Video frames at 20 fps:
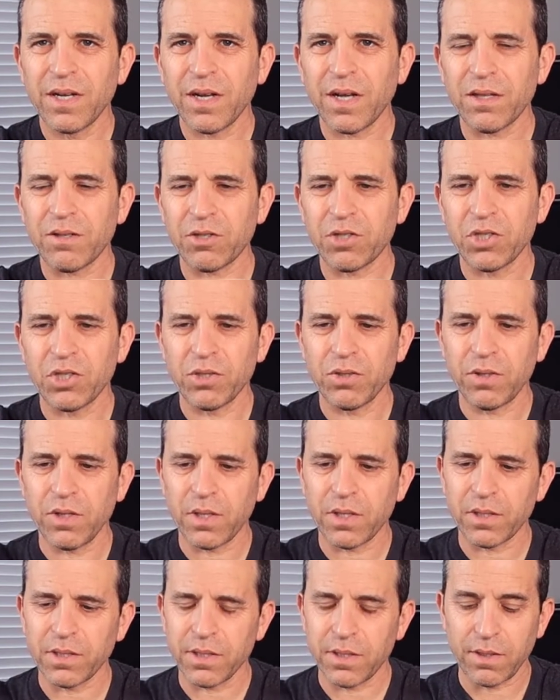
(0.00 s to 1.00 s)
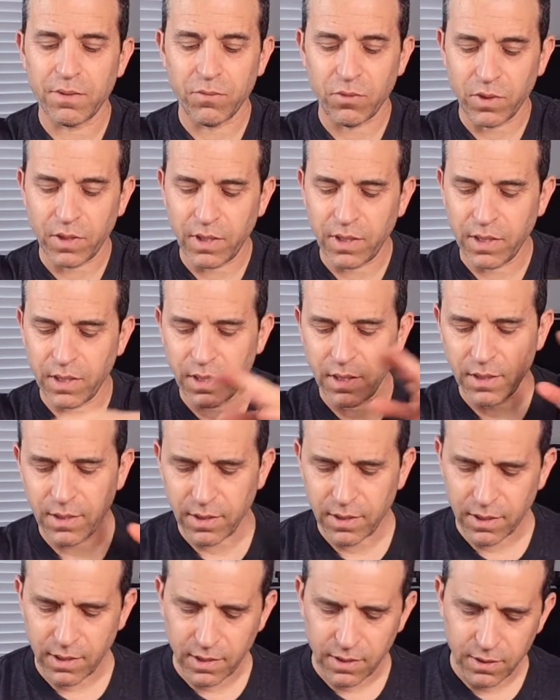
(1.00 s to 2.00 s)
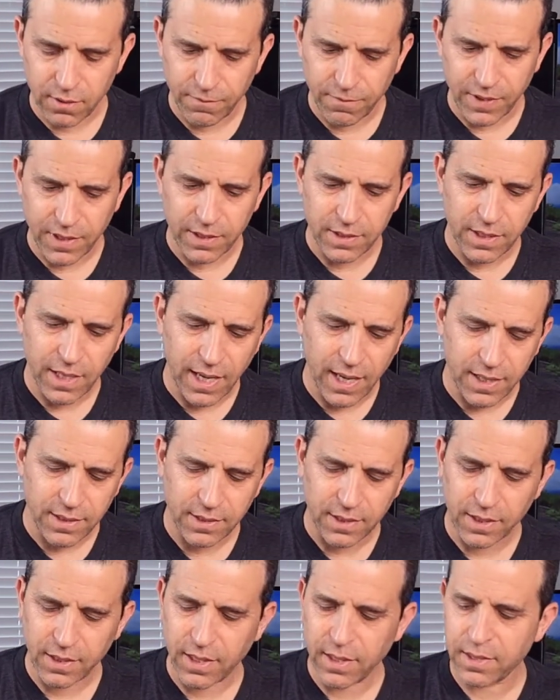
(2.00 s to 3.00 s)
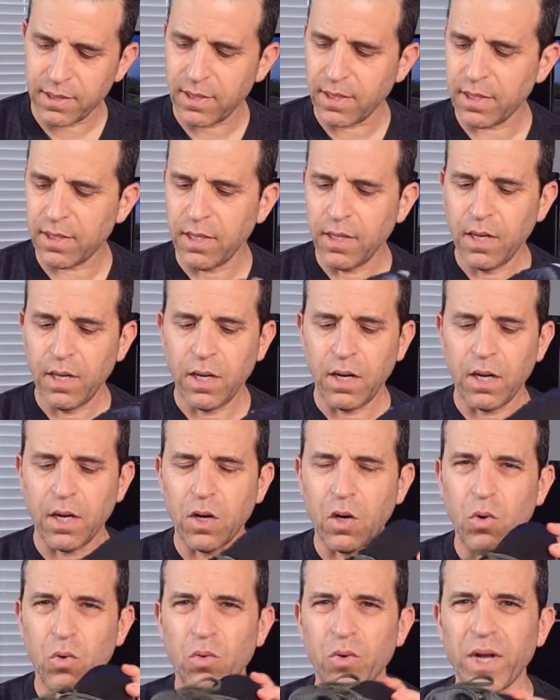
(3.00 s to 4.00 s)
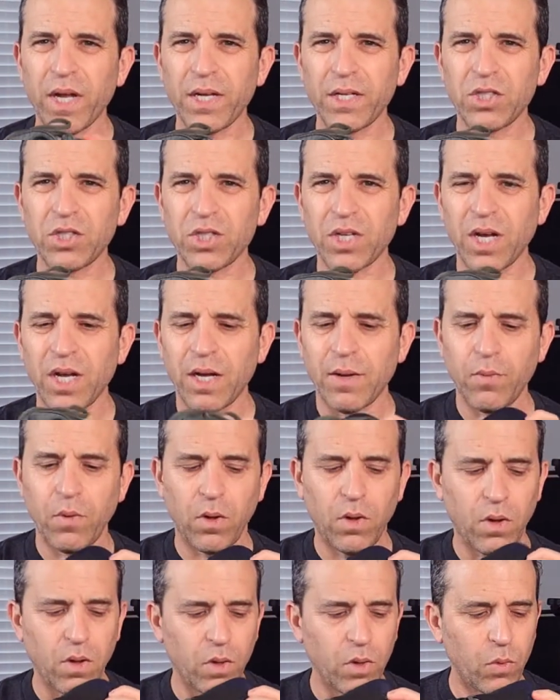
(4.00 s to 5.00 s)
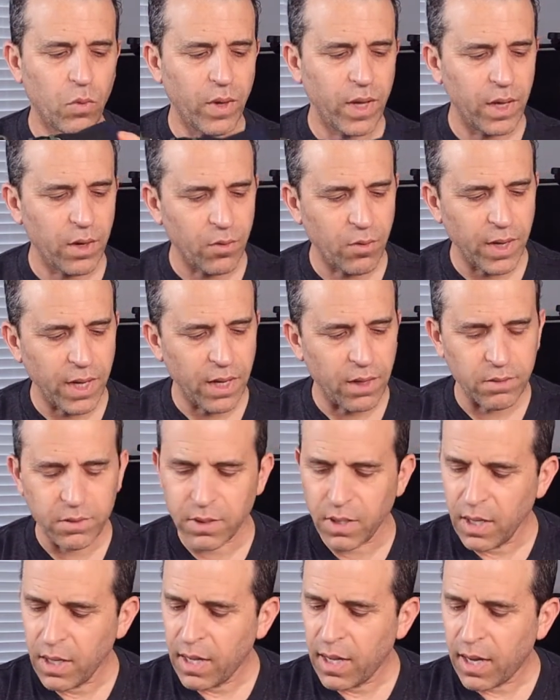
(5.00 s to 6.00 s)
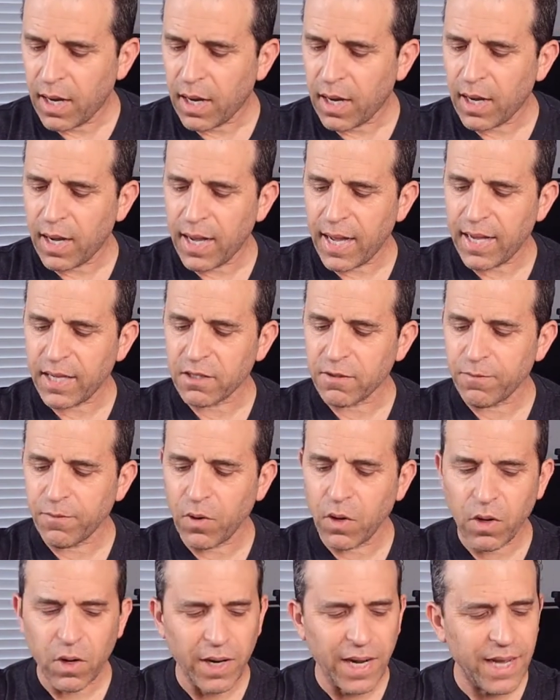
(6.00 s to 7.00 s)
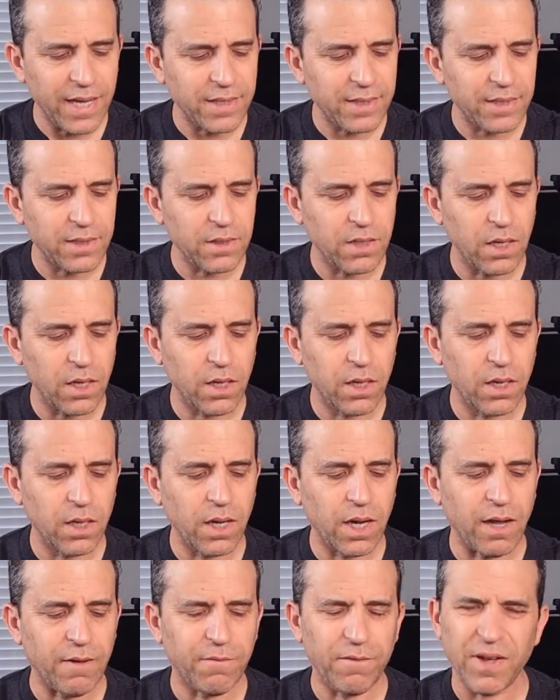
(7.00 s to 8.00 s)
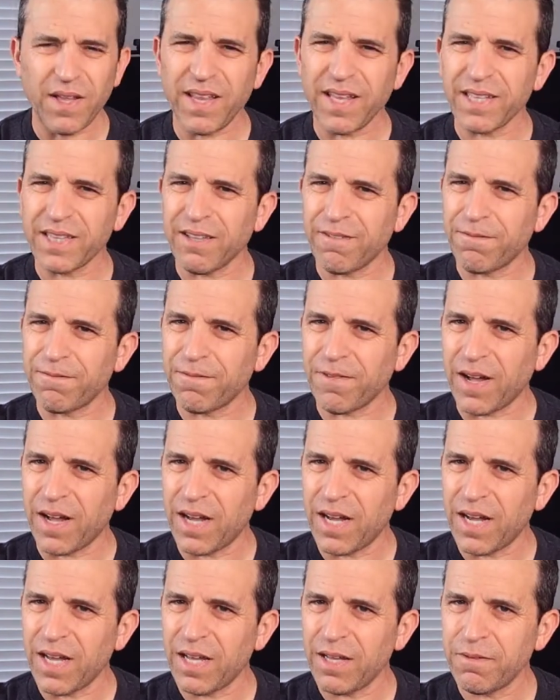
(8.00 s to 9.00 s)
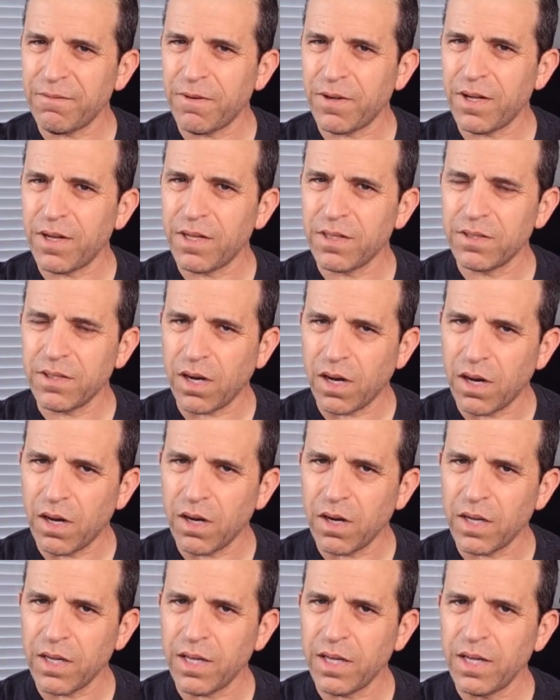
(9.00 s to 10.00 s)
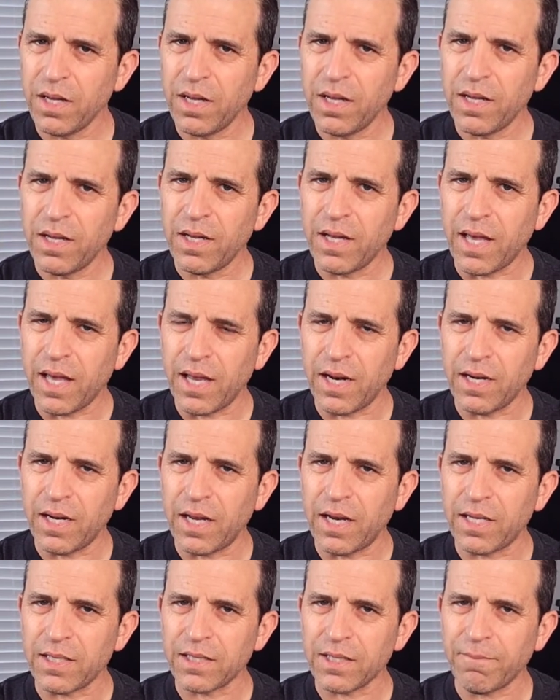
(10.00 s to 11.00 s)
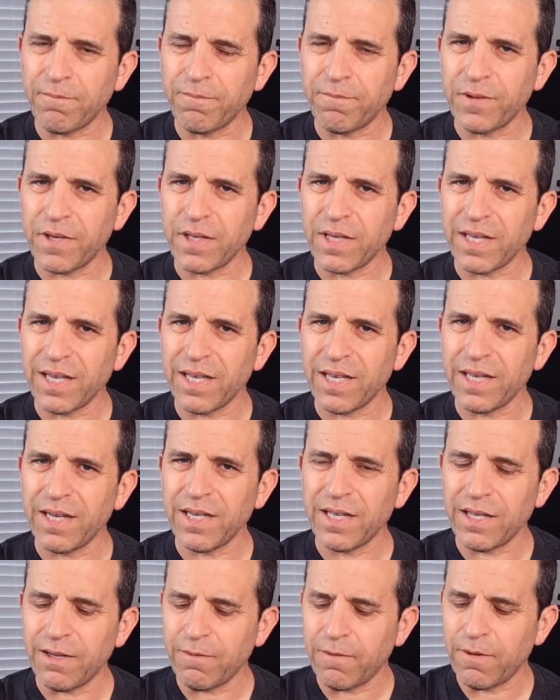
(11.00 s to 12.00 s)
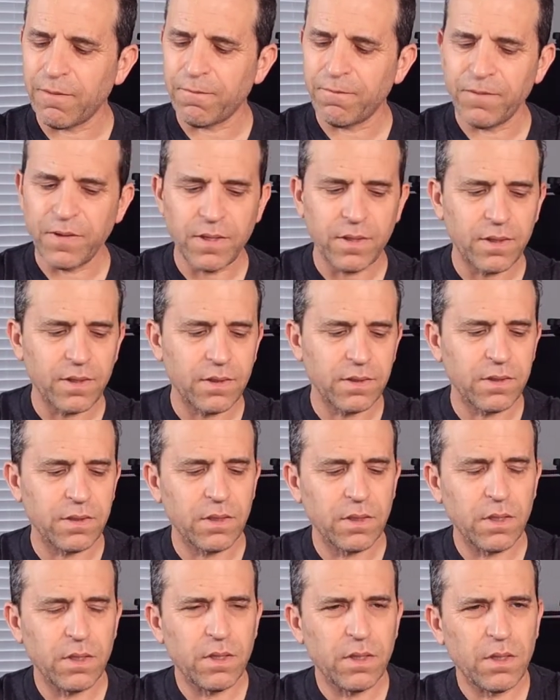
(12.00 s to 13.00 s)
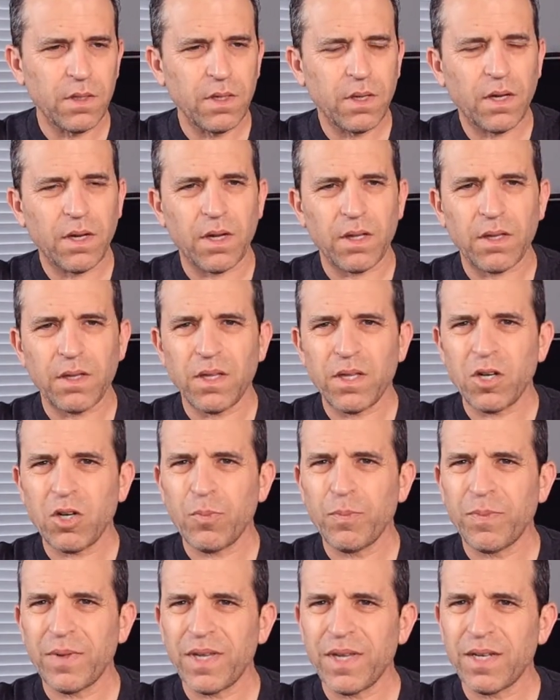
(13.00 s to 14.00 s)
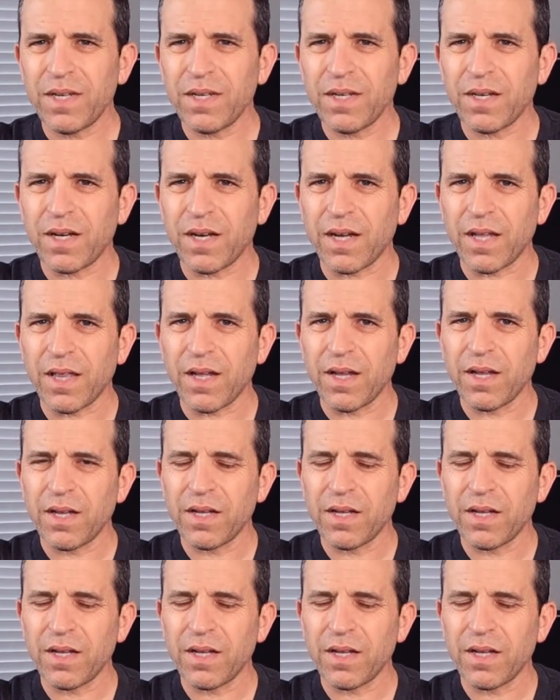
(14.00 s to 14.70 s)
color shoe looks. It really is fantastic. They did a great job all the way around. Uh, as far as the tongue, I felt like the five tongue, and, and as I'm feeling it, it, it feels a little bit uh,